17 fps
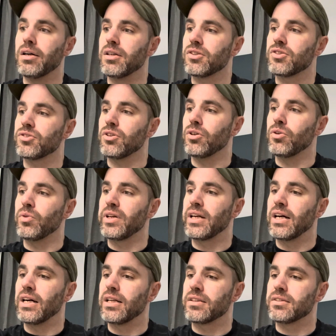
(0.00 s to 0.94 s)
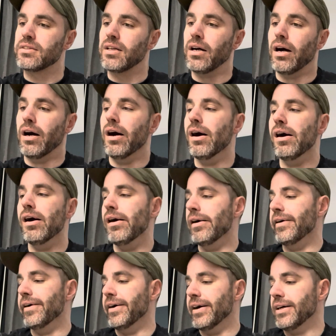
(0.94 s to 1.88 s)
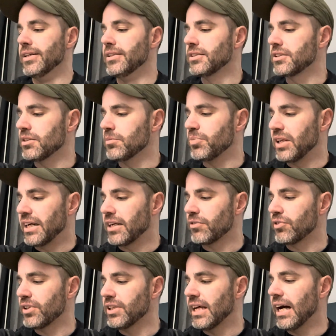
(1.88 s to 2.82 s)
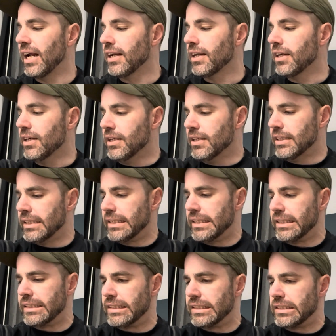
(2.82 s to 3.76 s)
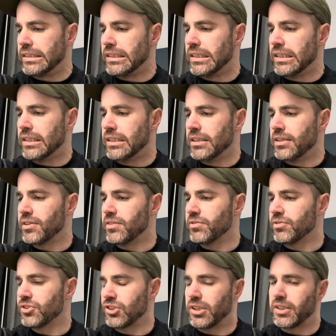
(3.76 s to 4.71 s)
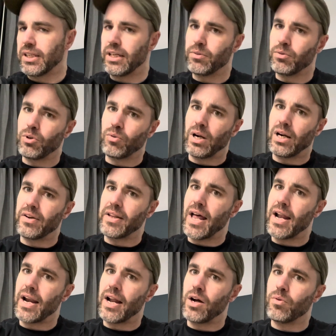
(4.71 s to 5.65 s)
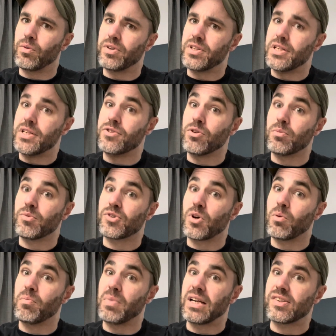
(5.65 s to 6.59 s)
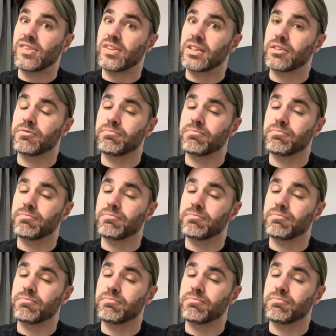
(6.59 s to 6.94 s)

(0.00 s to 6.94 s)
so we got oh, good plan for that. And then uh, Sunday we'll round that out with the tombstone basic.